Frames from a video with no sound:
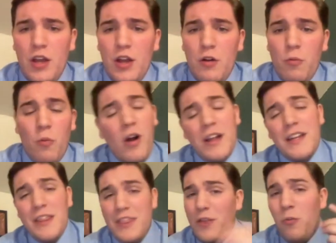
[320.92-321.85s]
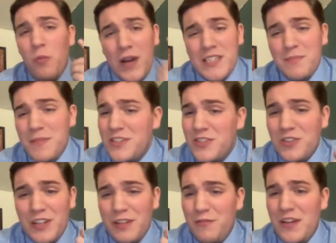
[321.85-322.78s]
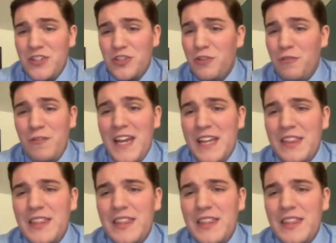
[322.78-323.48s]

One, the Westminster Confession of Faith.